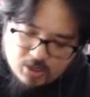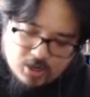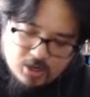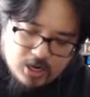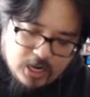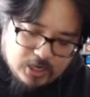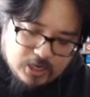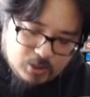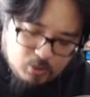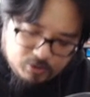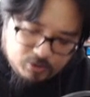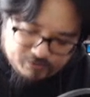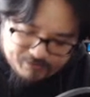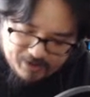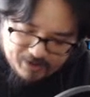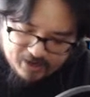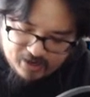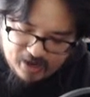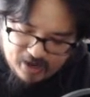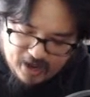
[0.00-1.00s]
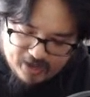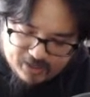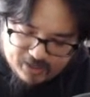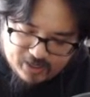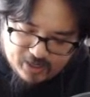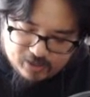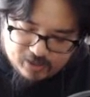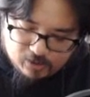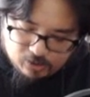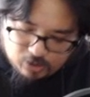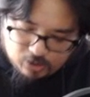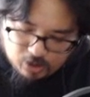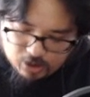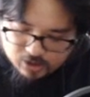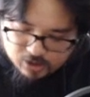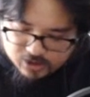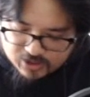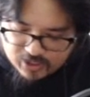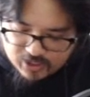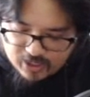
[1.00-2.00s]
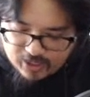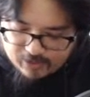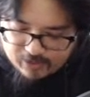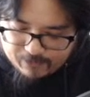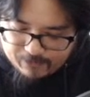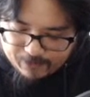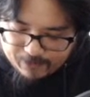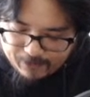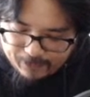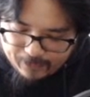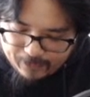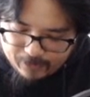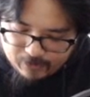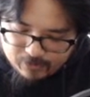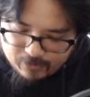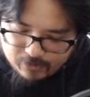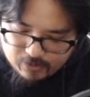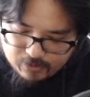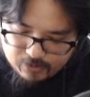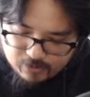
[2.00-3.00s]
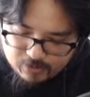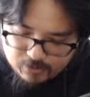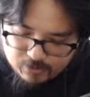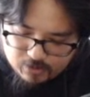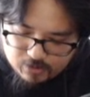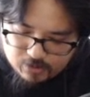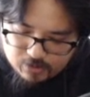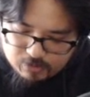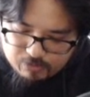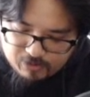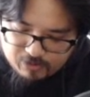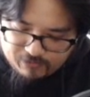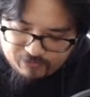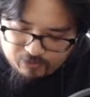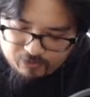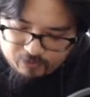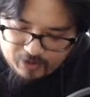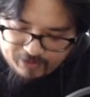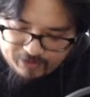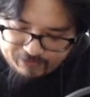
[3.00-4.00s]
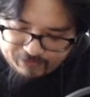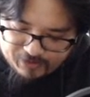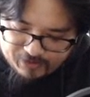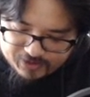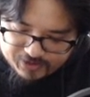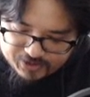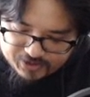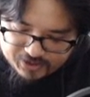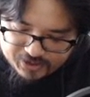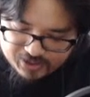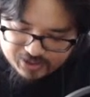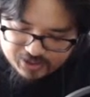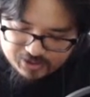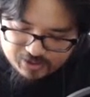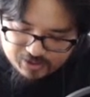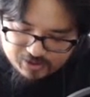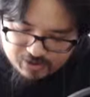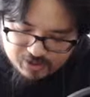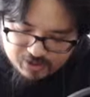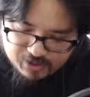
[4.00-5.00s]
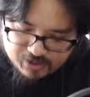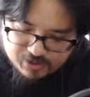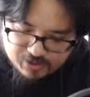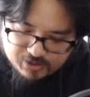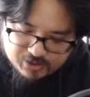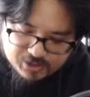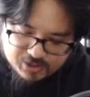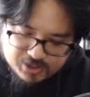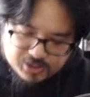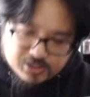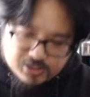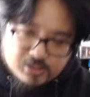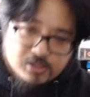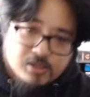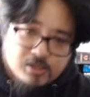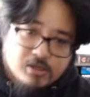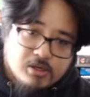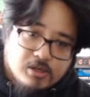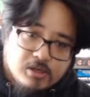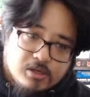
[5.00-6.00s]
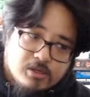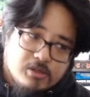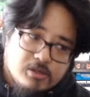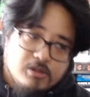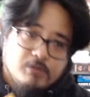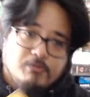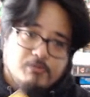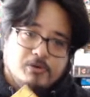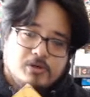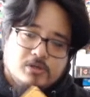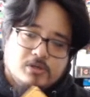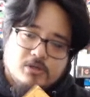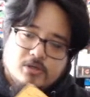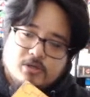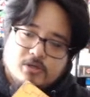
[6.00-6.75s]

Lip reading: I know we've been at it at a long time, but for reference, here is the book,